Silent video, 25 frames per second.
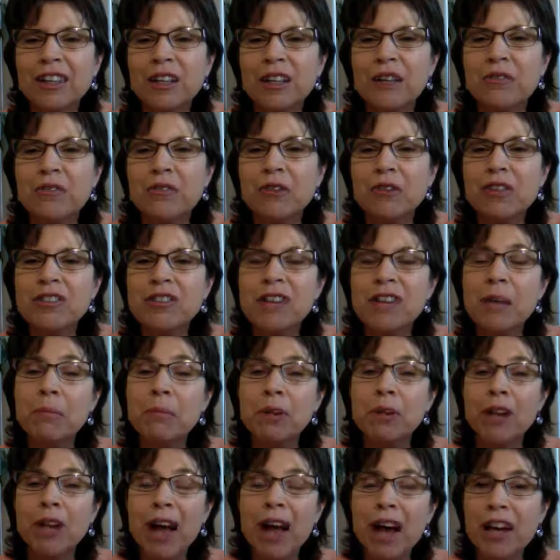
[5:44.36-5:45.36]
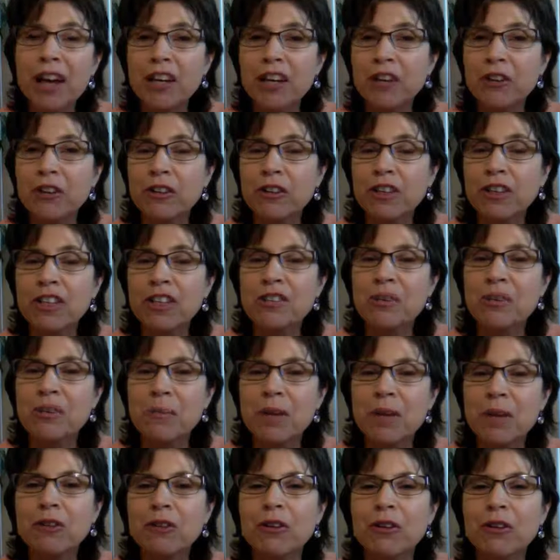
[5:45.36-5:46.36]
For example, iron is a
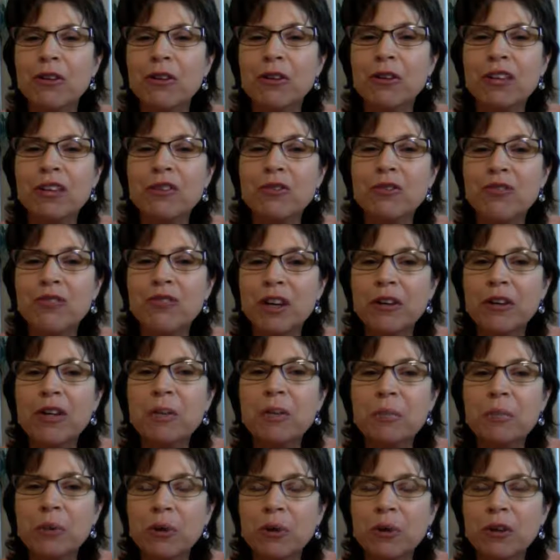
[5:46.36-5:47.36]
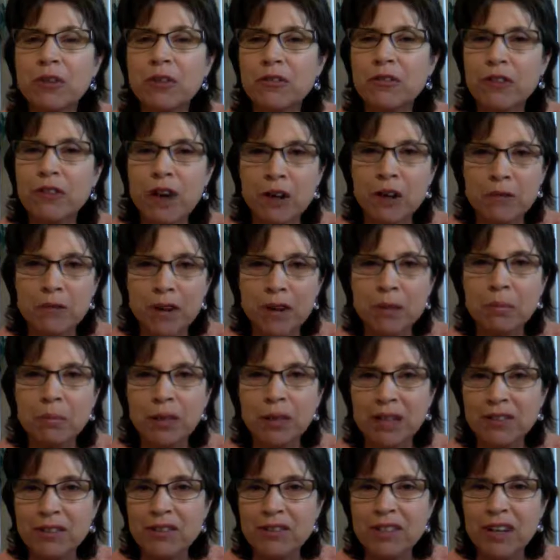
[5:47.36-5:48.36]
mineral that is very important for our red
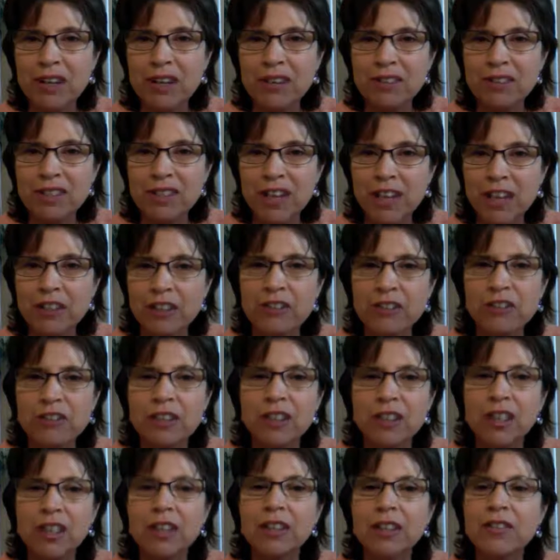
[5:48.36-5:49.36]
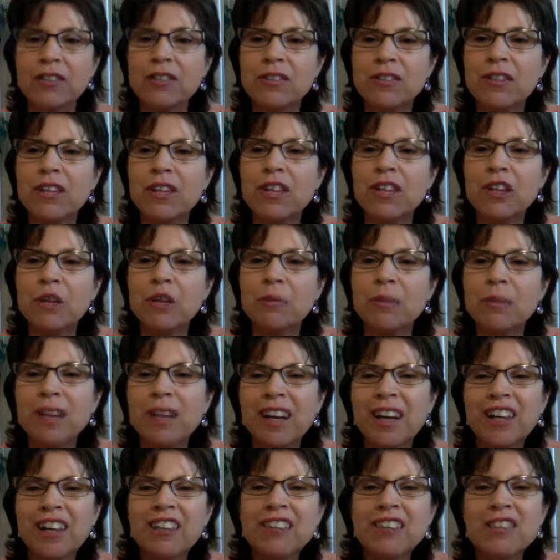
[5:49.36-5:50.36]
blood cells and energy needs, but
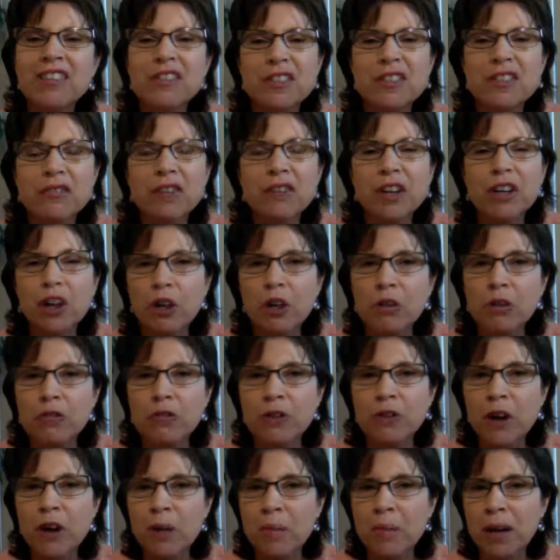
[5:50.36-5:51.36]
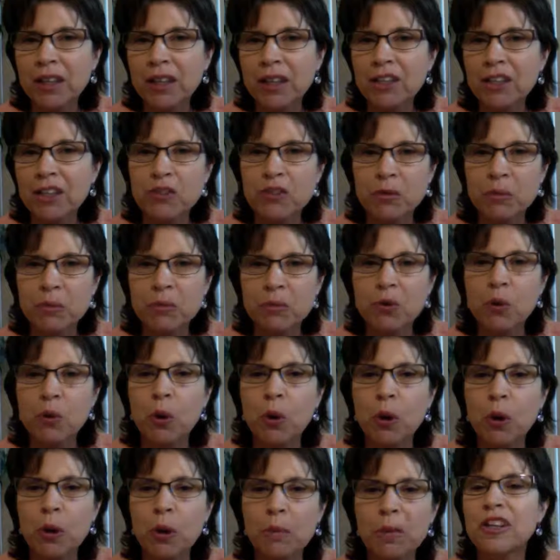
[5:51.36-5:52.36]
iron is difficult for our bodies to
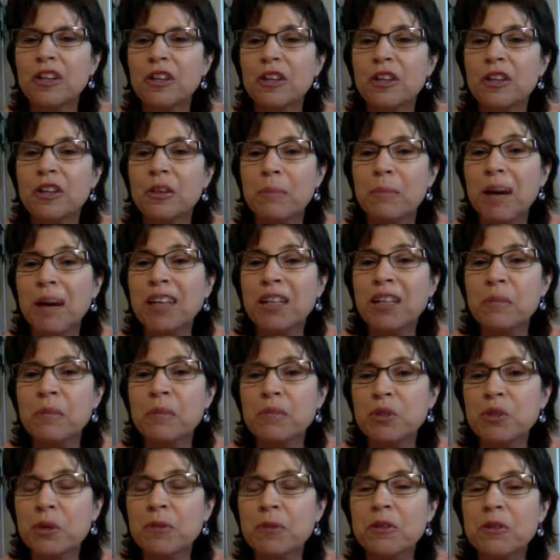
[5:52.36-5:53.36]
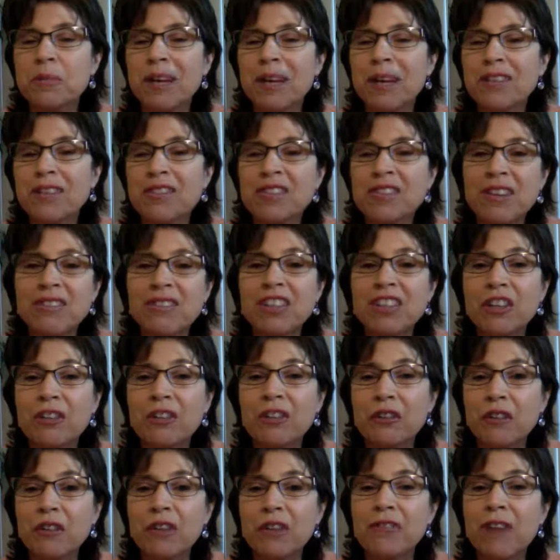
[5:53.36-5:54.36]
absorb. The body absorbs about 7 to
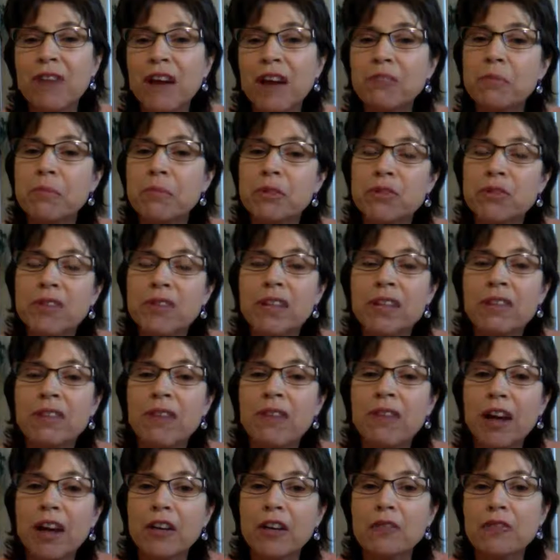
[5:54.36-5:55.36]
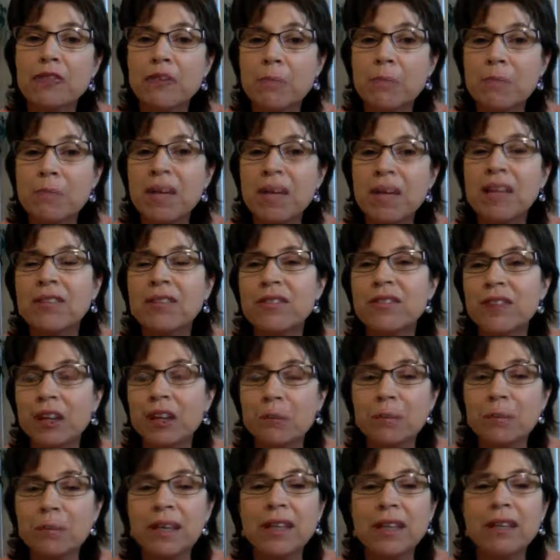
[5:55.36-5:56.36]
35% of iron from meats
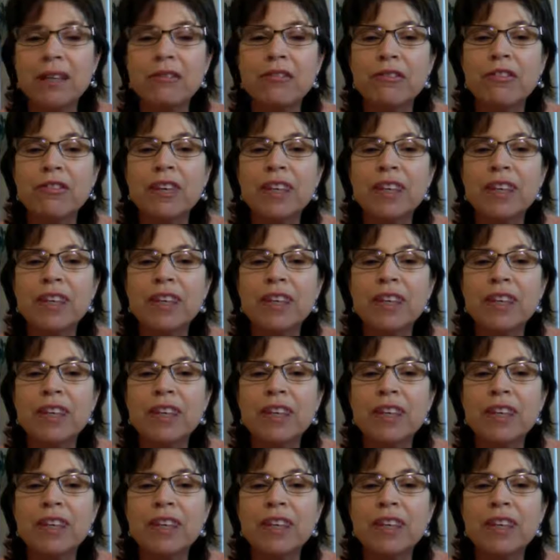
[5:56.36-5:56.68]
like beef,